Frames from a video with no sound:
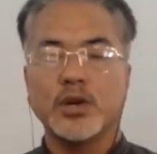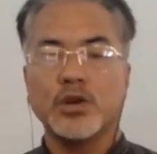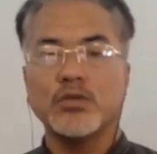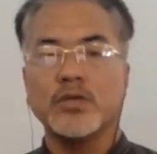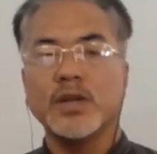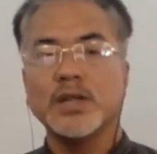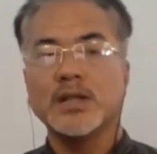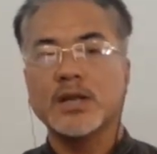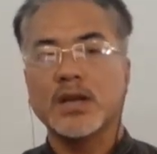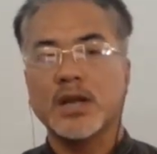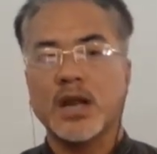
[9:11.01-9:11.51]

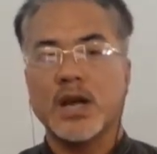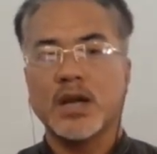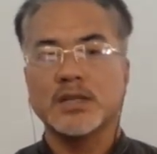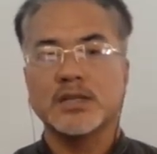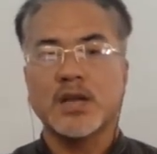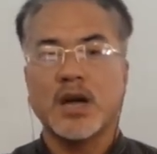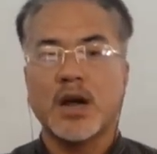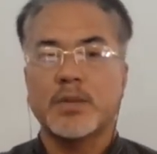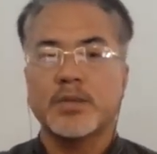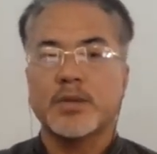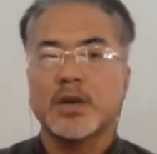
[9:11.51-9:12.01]
12th class,
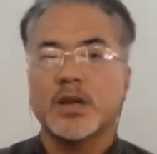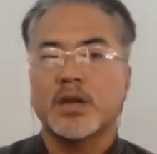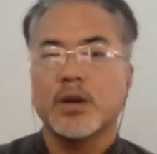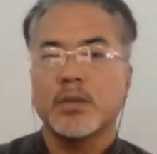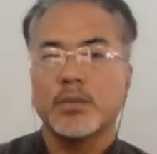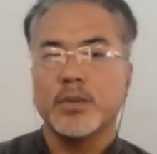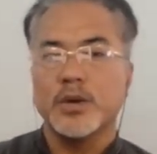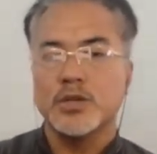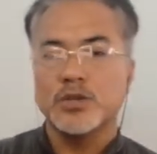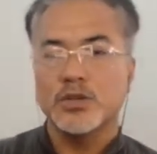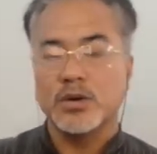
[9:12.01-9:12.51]
after
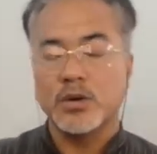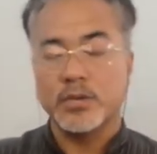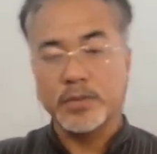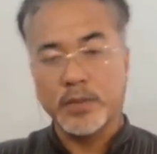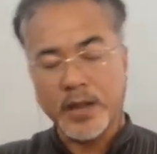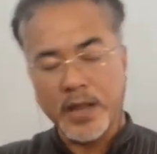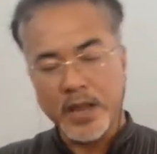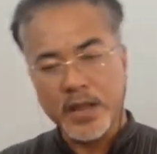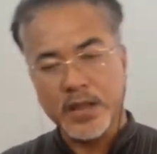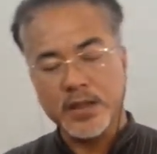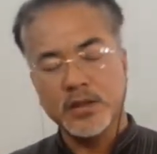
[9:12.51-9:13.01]
completion of
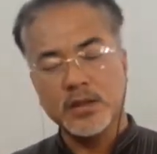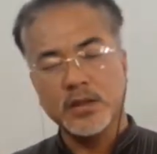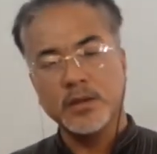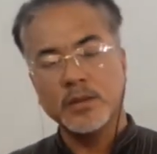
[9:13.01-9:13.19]
10th,